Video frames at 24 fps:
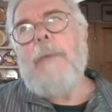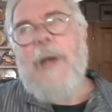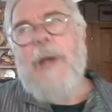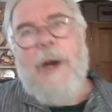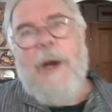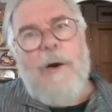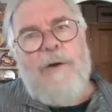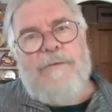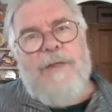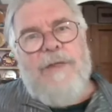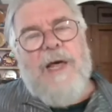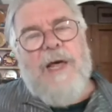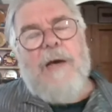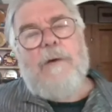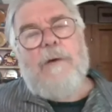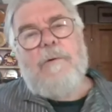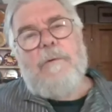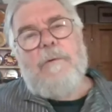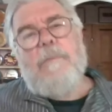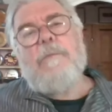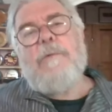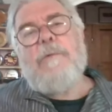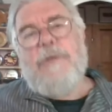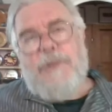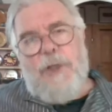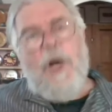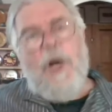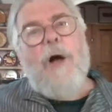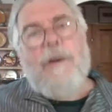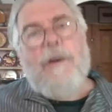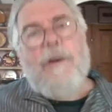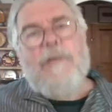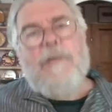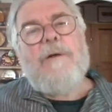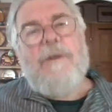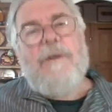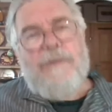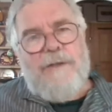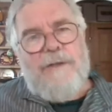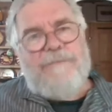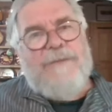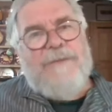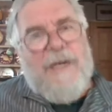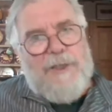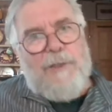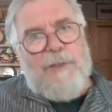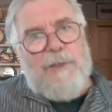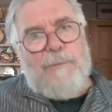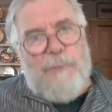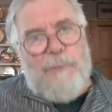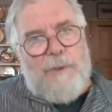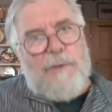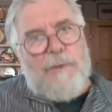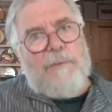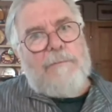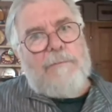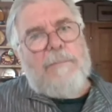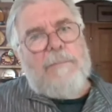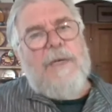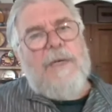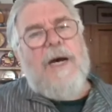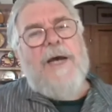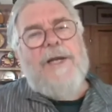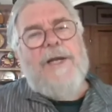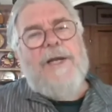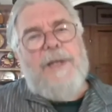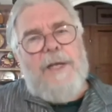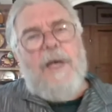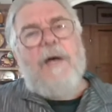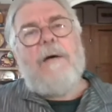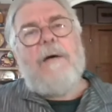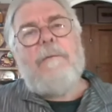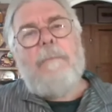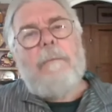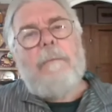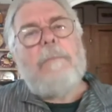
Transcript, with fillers: However, that was not the fashionable idea.